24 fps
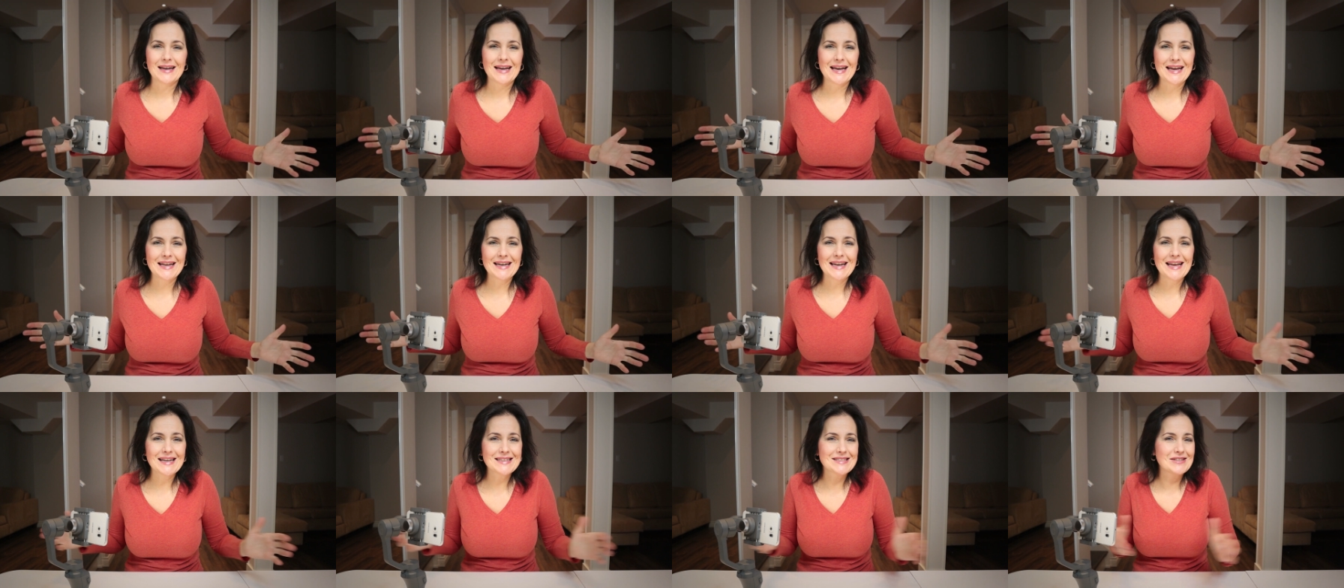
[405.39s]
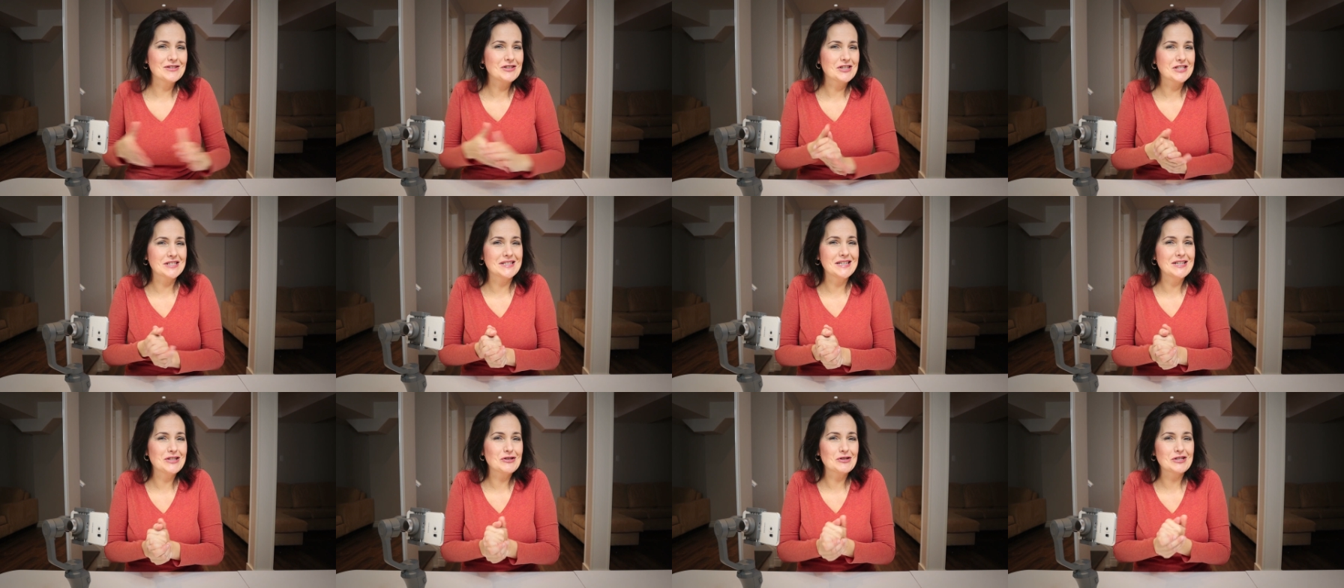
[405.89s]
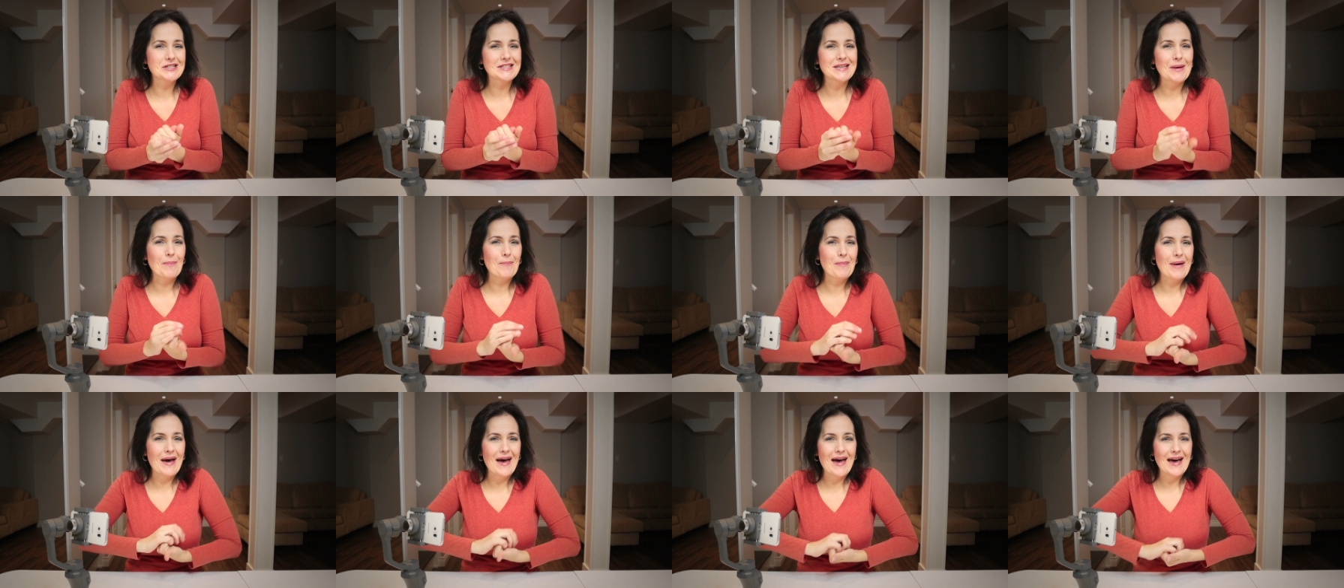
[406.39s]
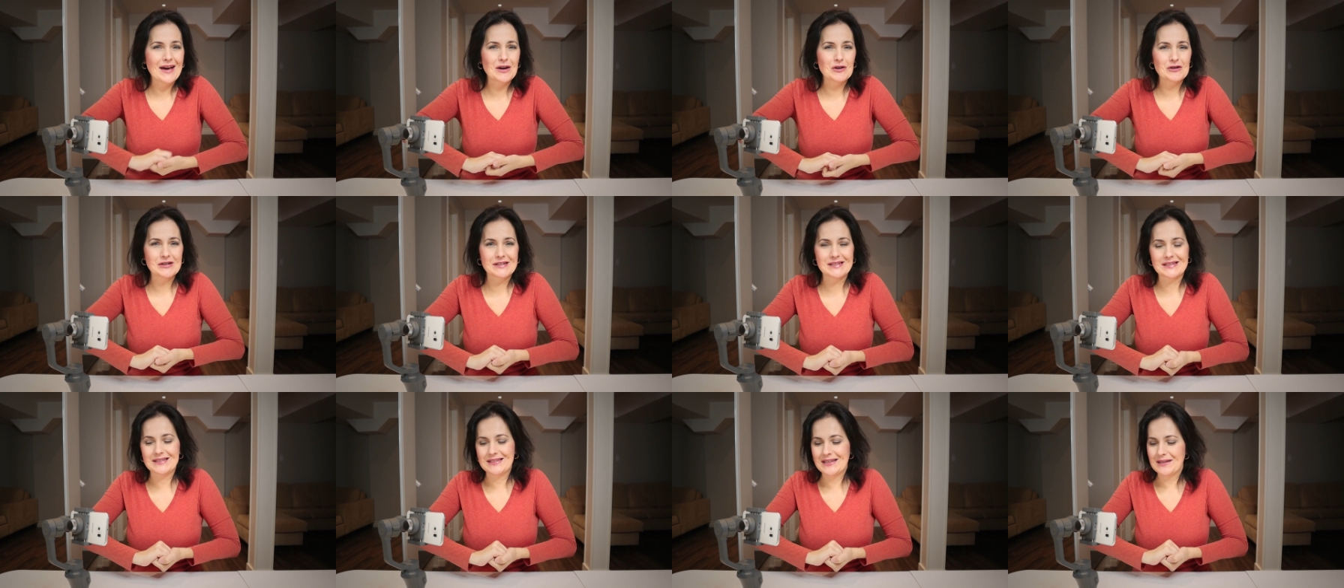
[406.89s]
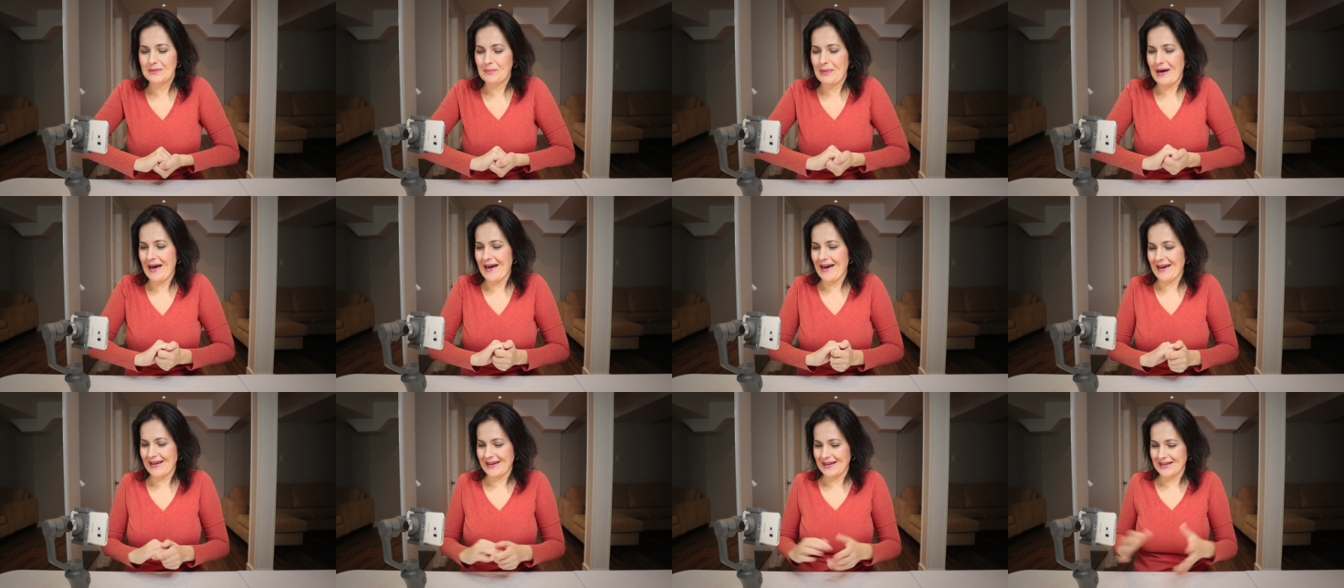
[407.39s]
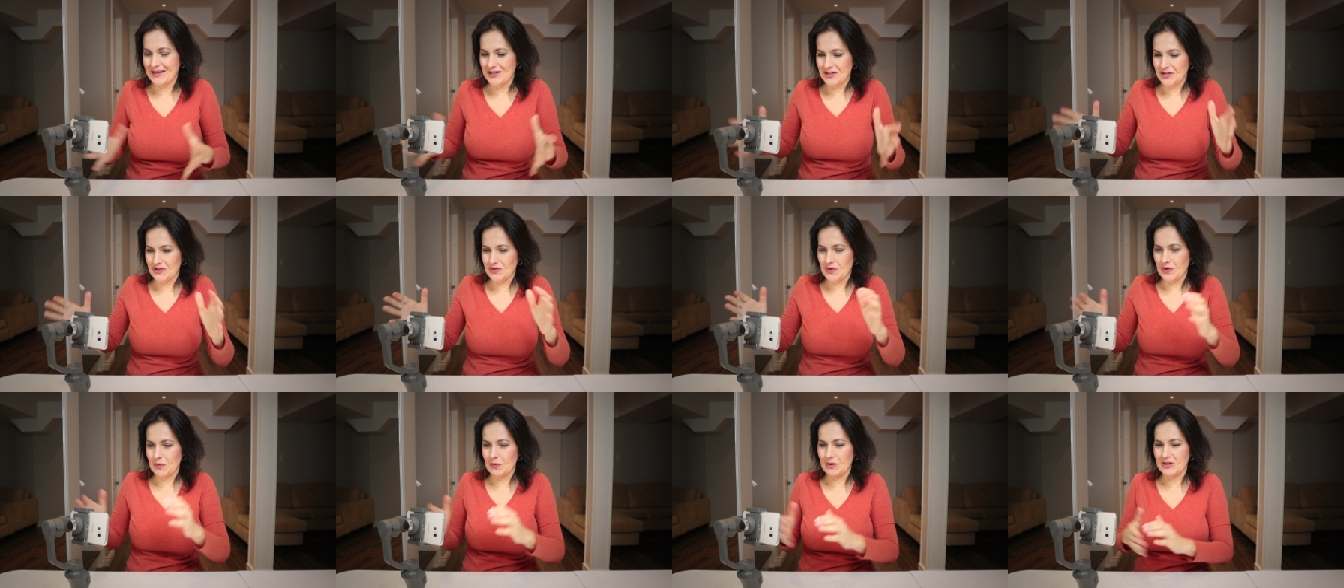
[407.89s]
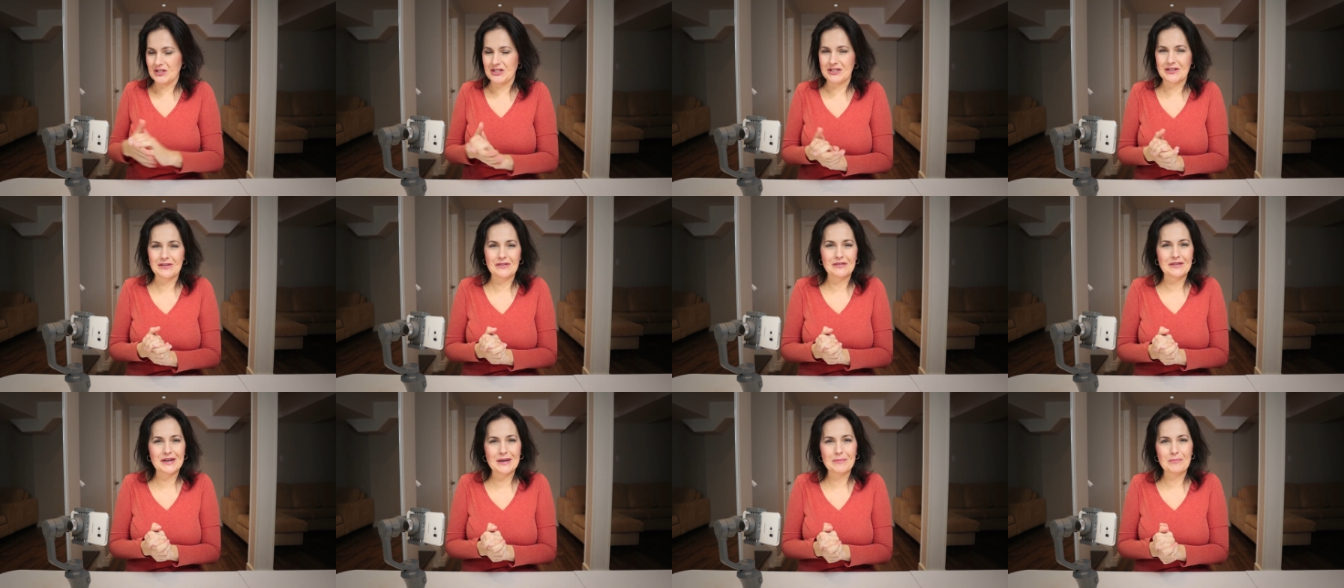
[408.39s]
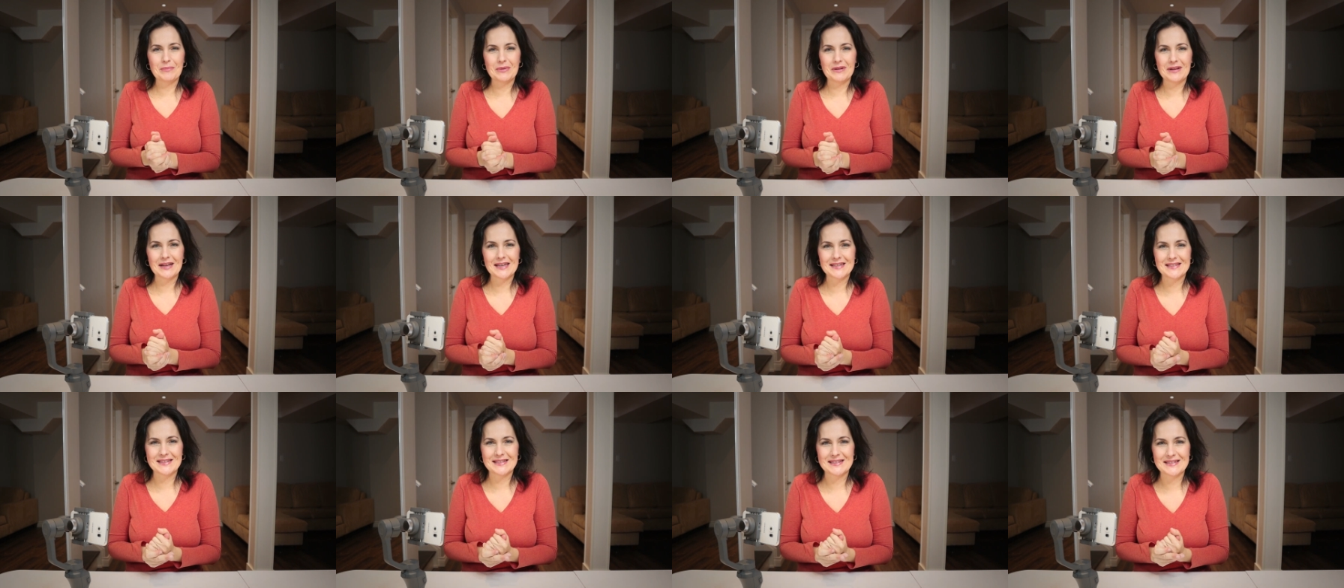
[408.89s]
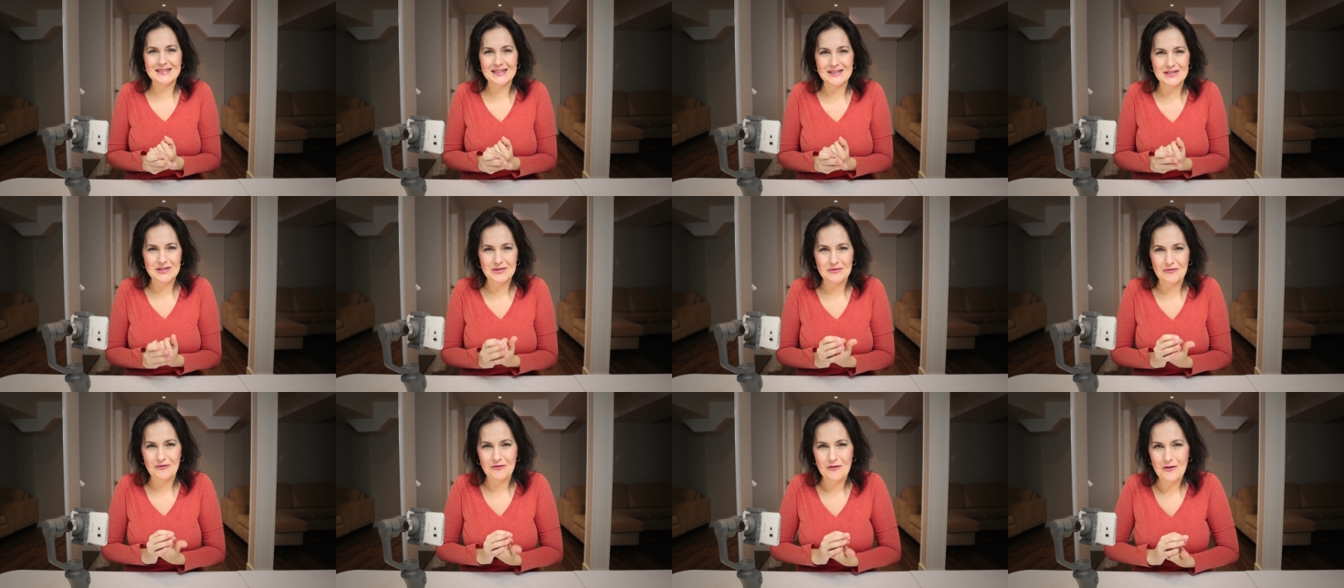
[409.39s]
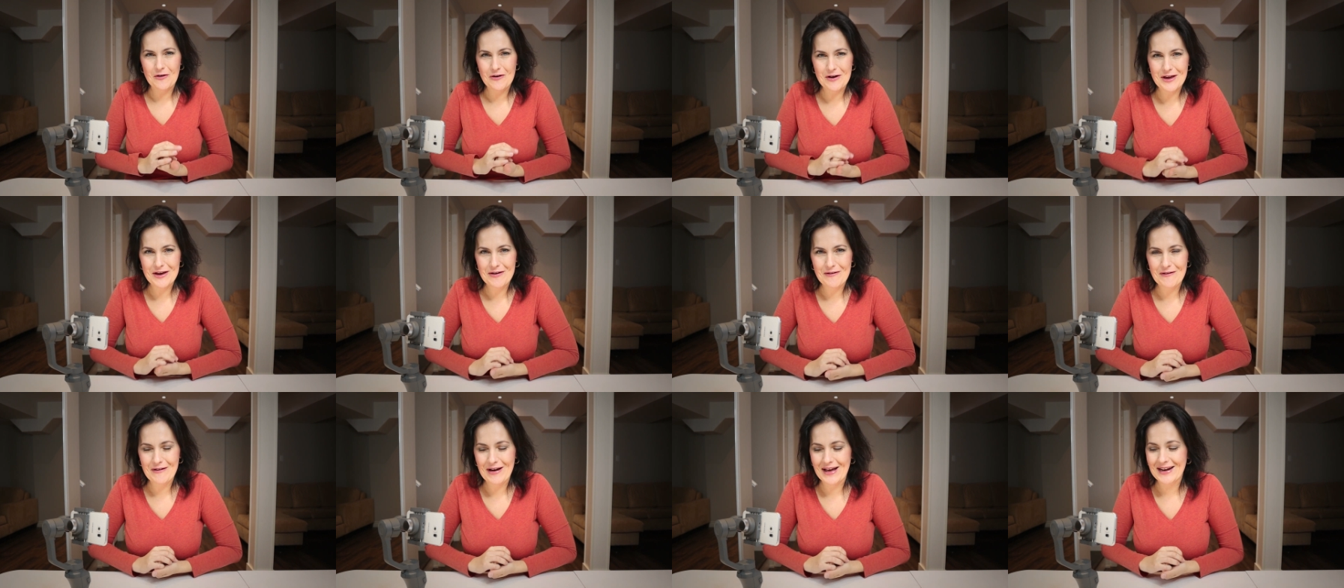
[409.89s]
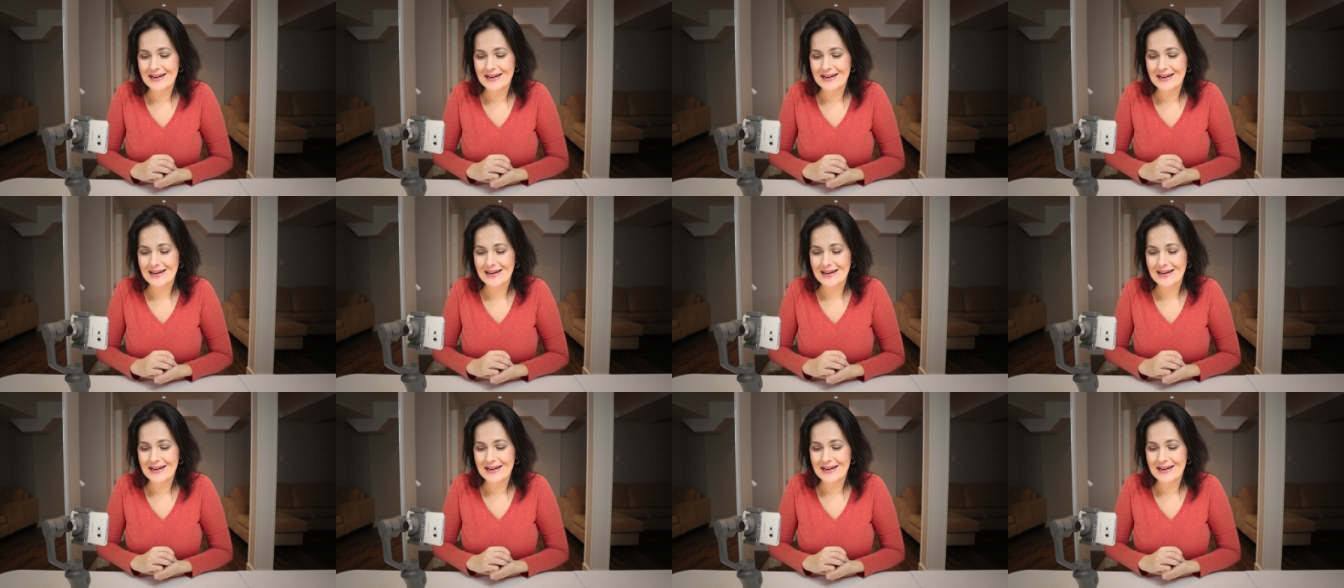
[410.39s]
And next you just need to step back or sit back and enjoy watching your gimbal as it does it for you,